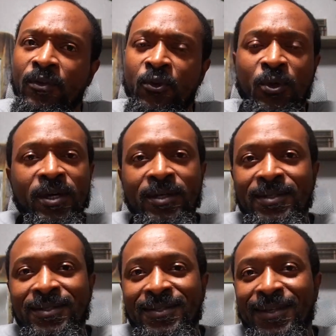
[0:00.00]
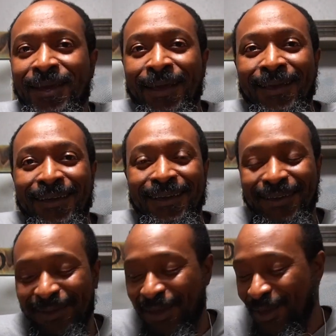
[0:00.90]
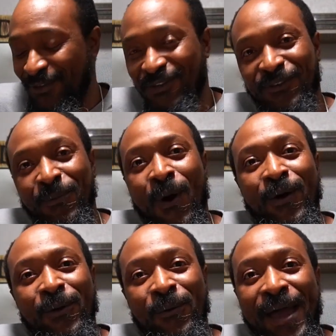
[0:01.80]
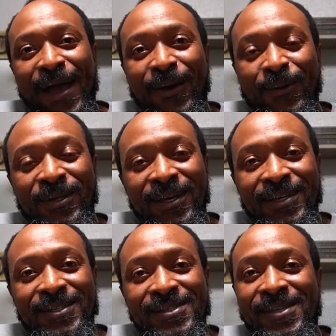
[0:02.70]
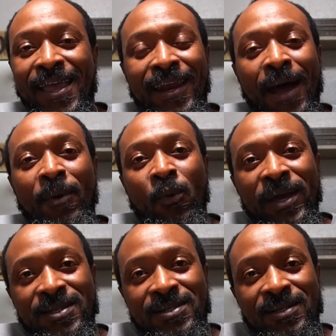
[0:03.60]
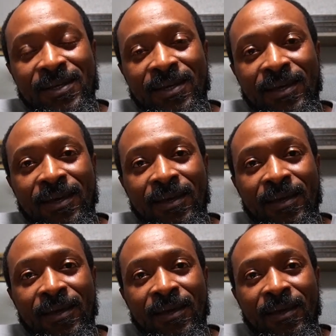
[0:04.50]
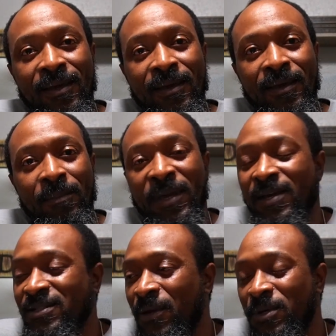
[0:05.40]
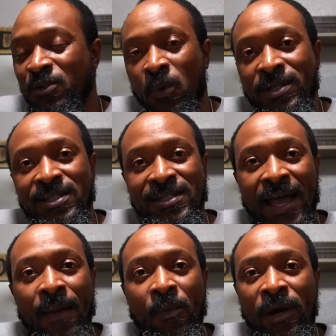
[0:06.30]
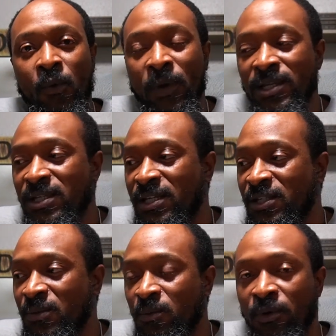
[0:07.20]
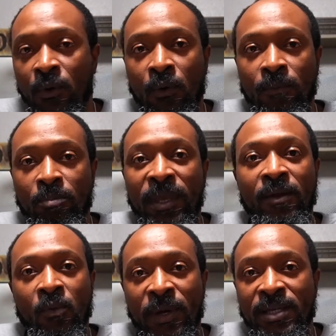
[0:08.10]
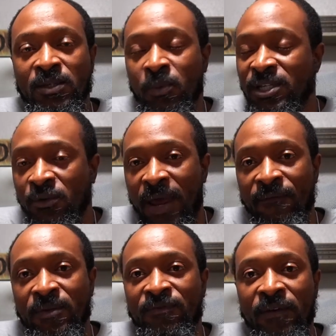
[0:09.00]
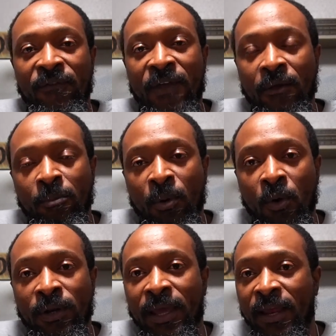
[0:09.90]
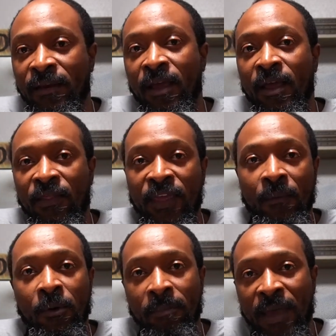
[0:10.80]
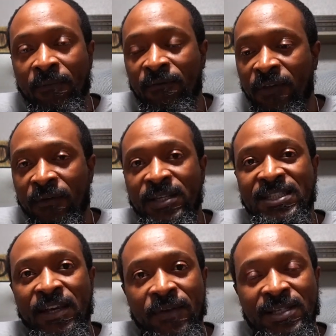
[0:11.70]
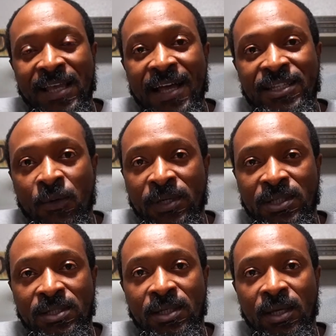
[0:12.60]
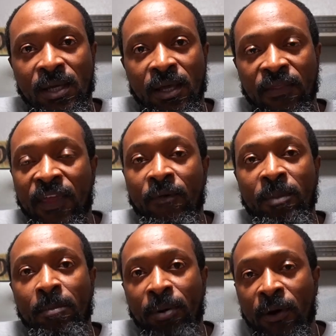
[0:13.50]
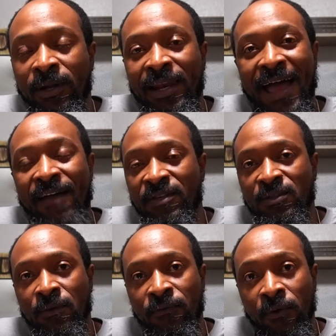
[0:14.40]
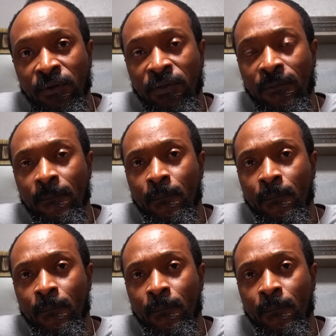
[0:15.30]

you couldn't just walk around saying, "I'm a witch." Because there was once a time where witches, being a witch, witchcraft was very frowned upon, and they were met with very serious consequences. They would be burned alive and so forth,